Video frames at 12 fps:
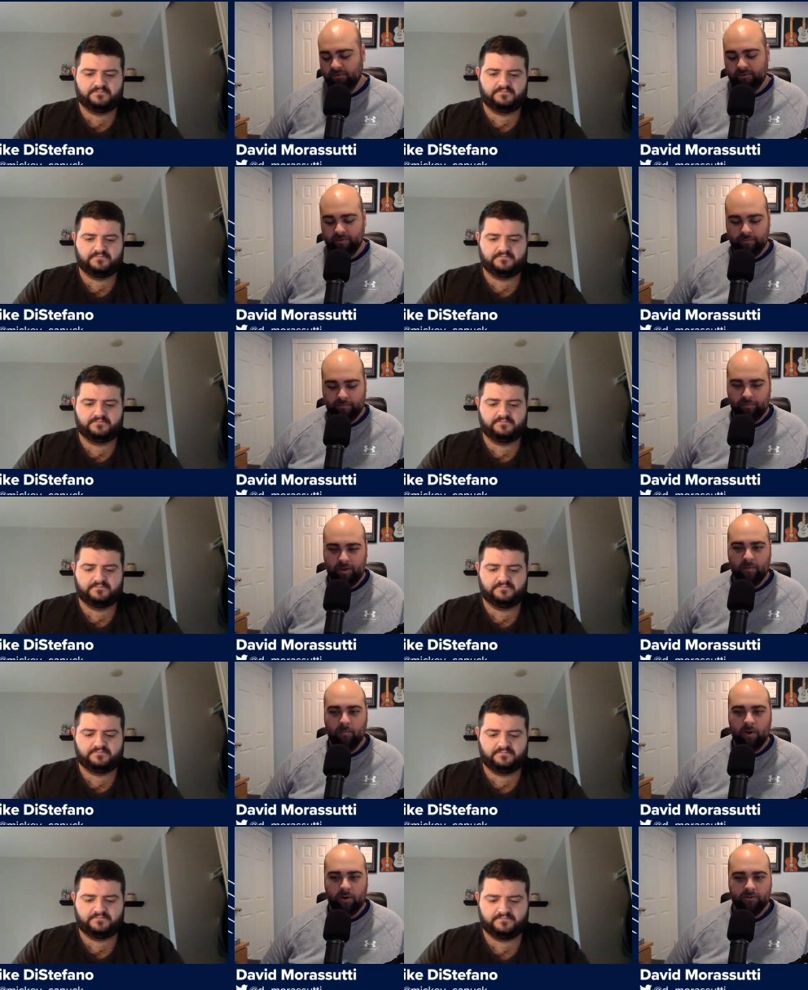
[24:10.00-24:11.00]
Speaker 1: Liljegren were
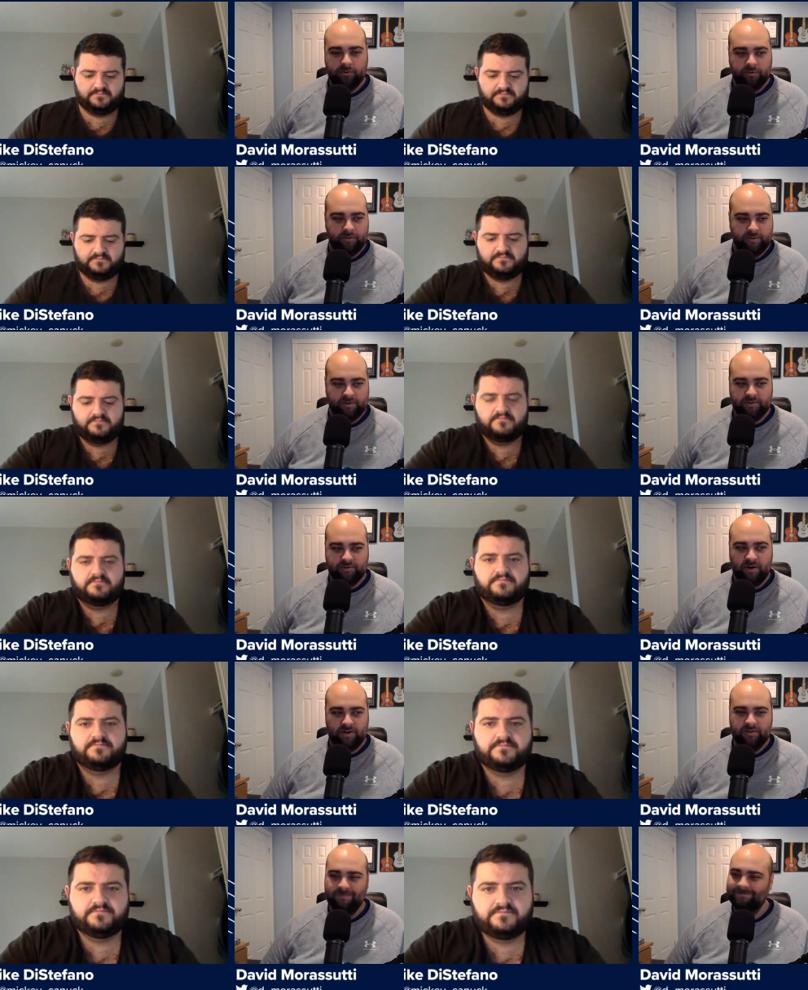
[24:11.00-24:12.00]
playing well during this
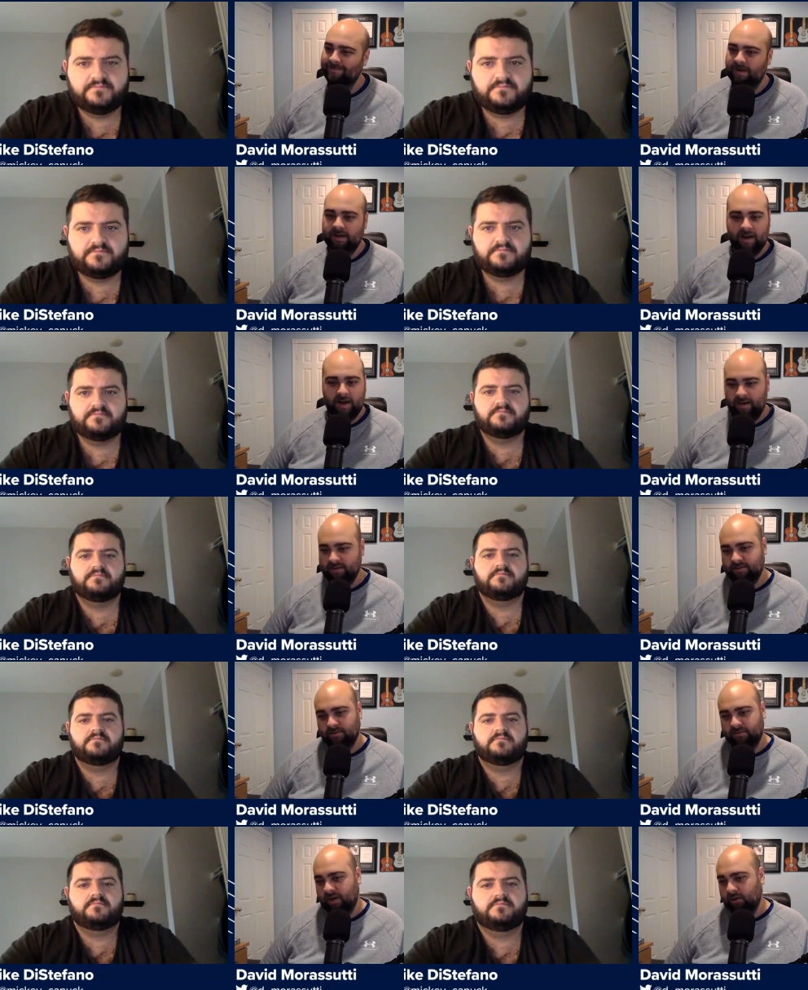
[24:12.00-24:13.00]
stretch, I
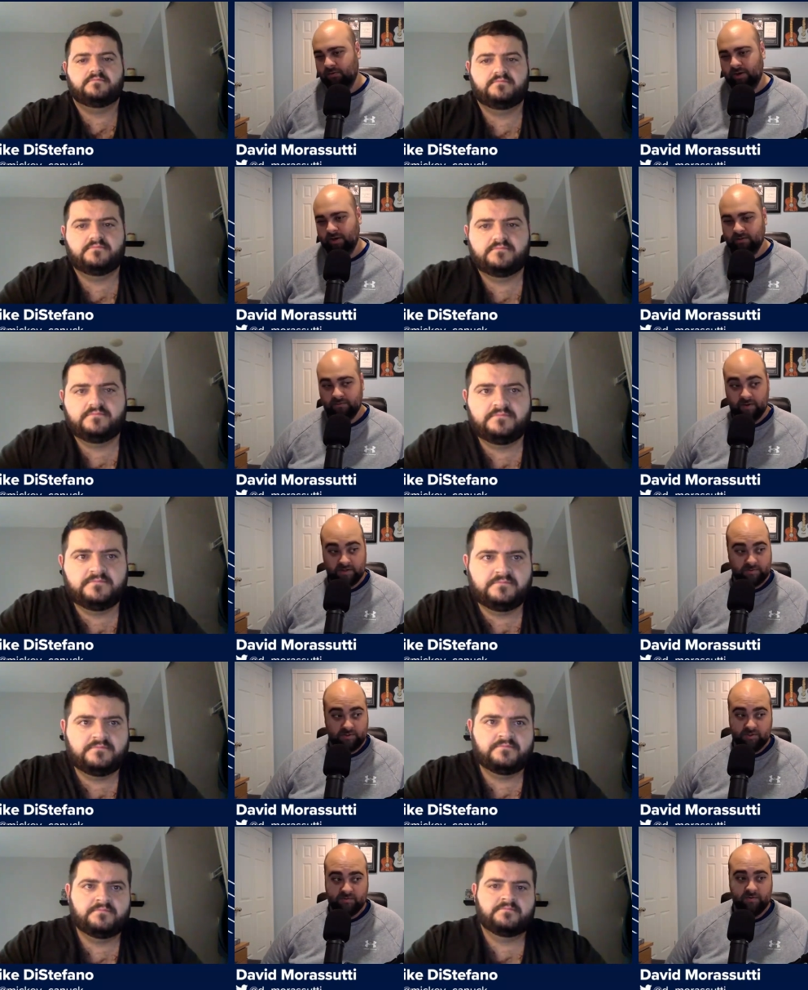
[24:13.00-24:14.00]
still think you need
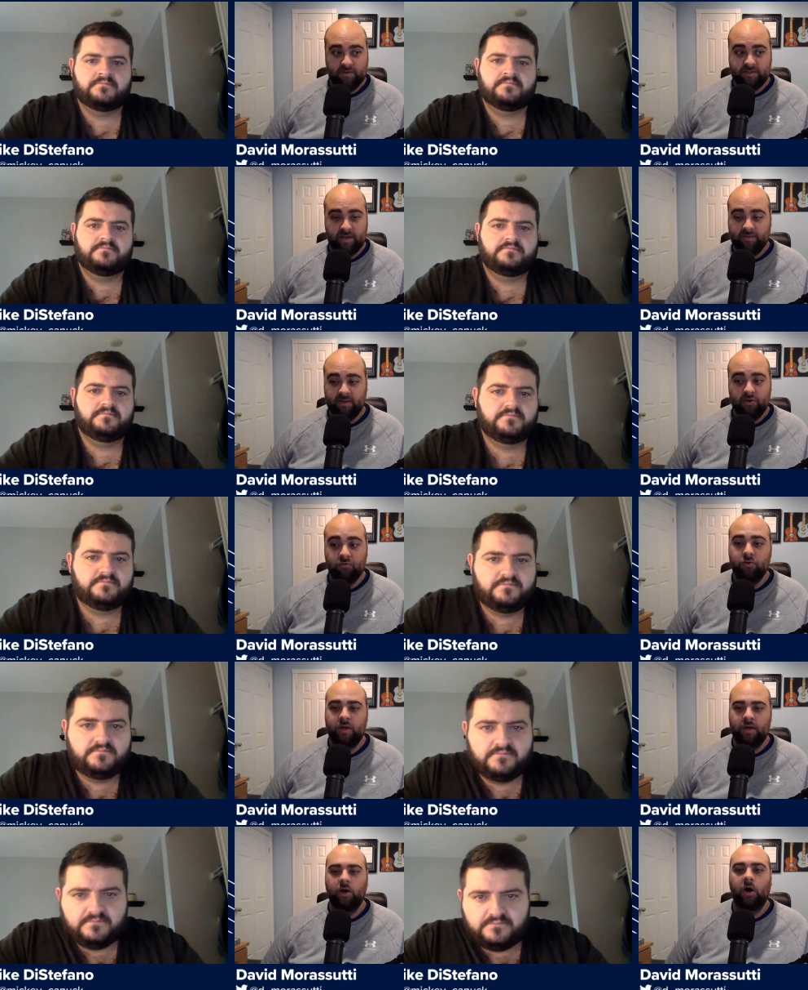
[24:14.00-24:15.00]
defense just for the sake that you
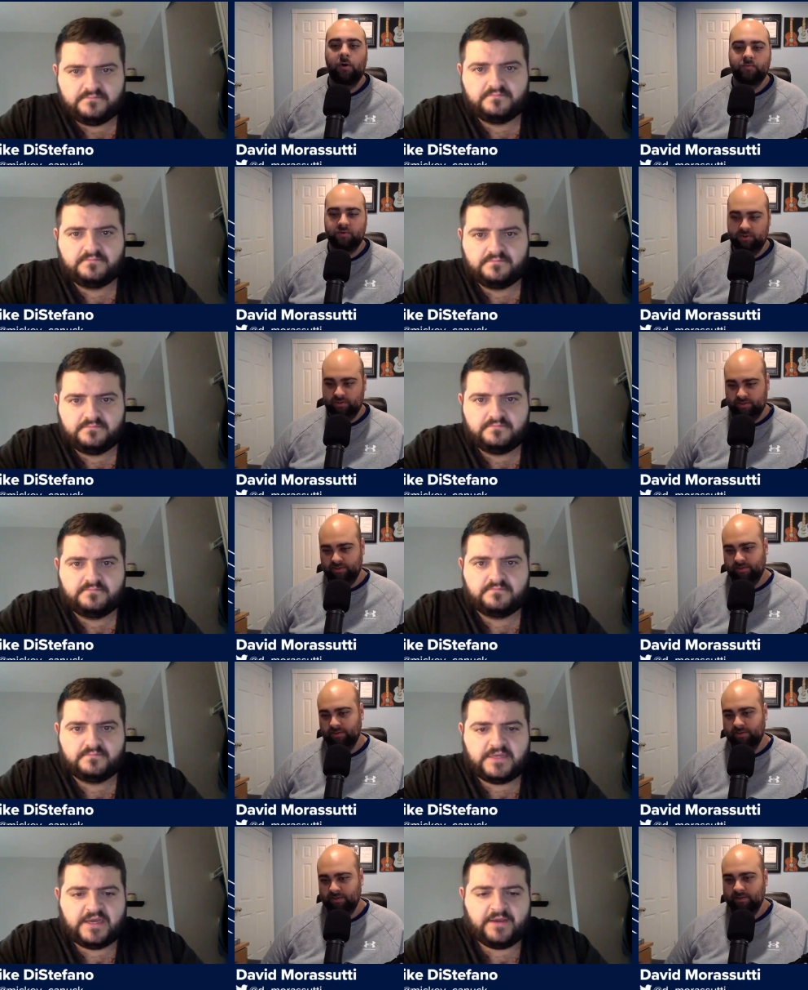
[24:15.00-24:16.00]
need options.
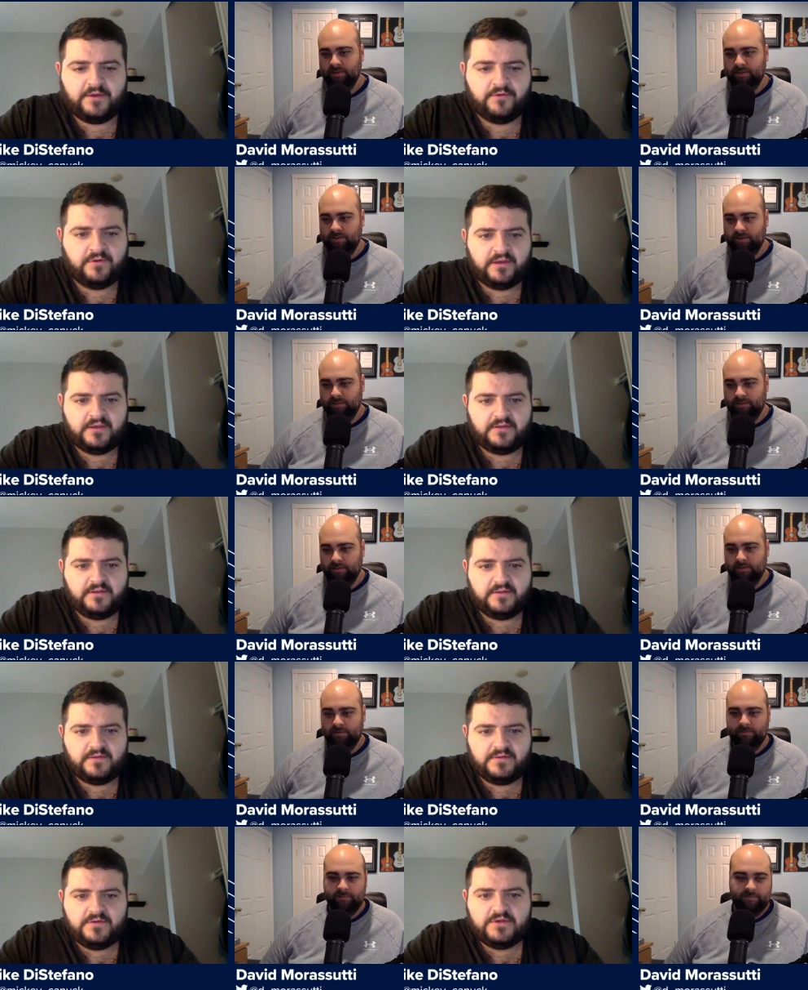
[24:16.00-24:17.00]
Speaker 2: I agree.
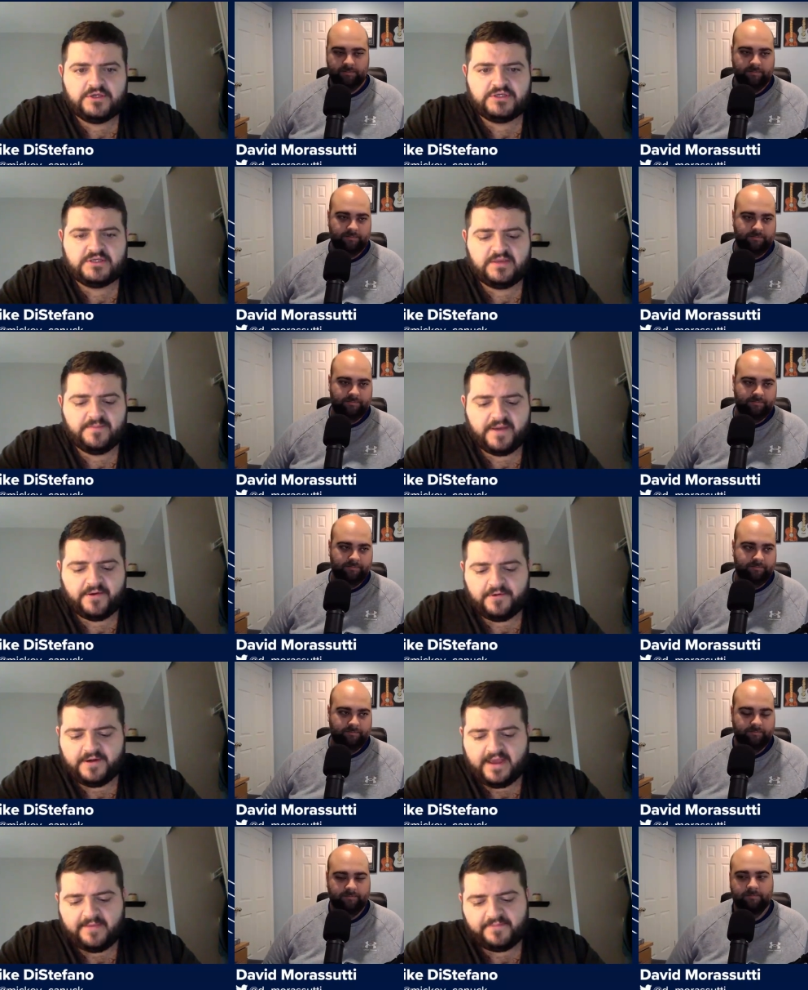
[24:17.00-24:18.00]
You just need
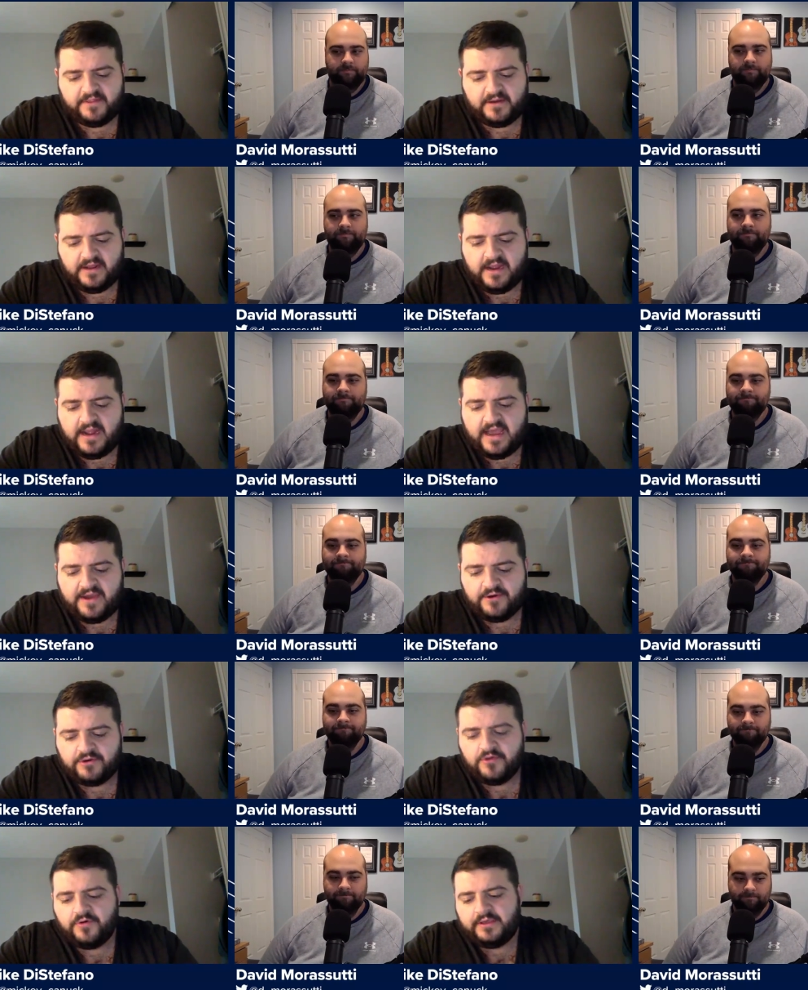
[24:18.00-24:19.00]
better depth, and, and now
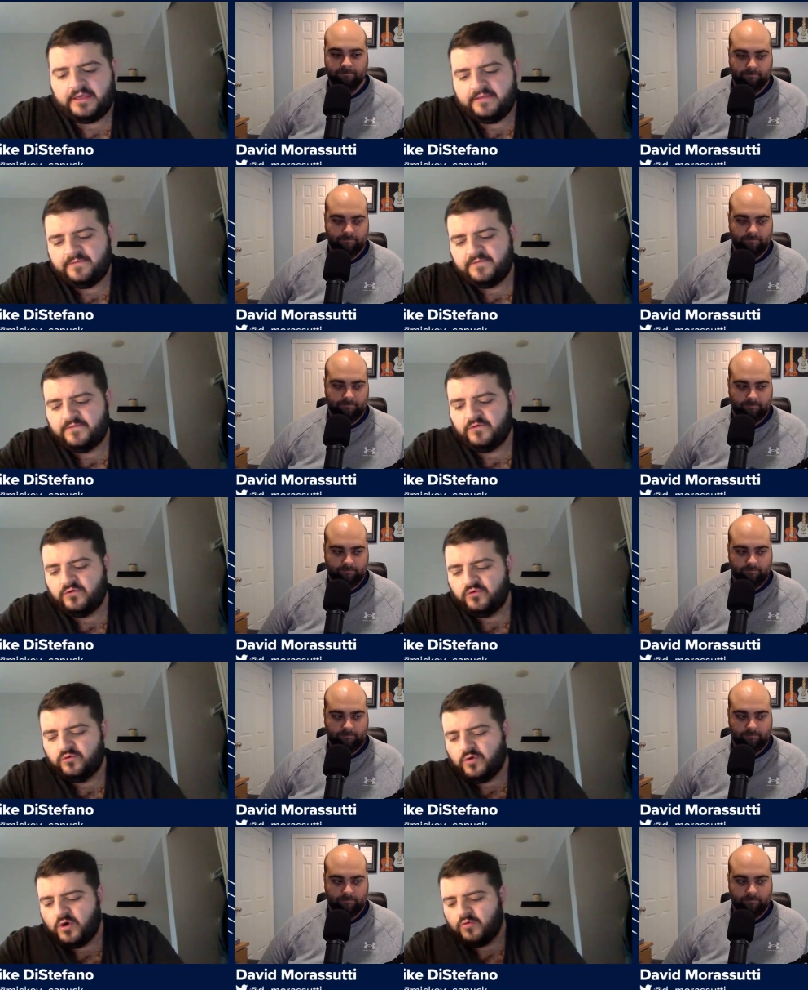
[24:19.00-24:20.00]
you're going
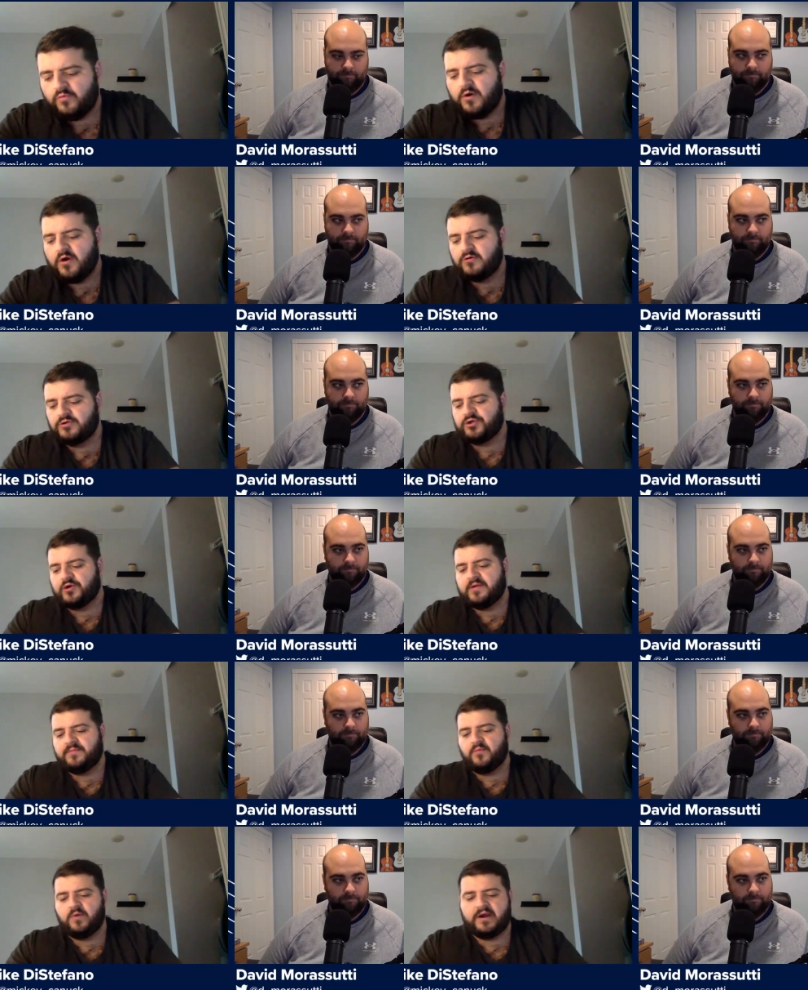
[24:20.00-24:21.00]
into a road
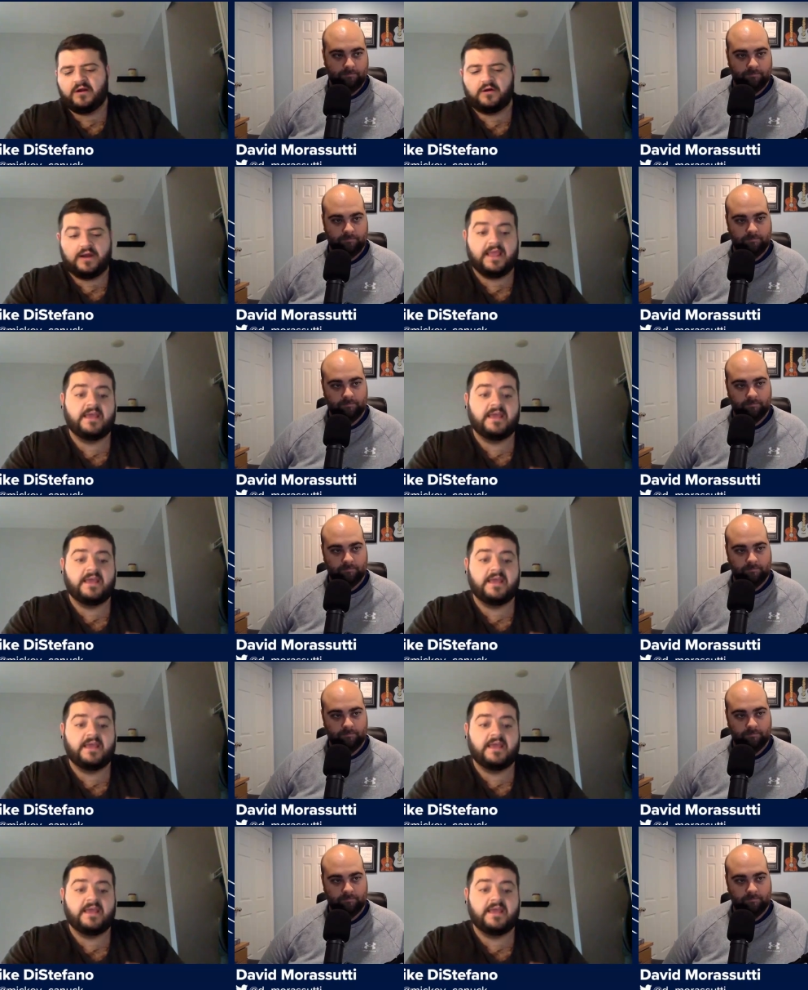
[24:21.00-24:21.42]
trip where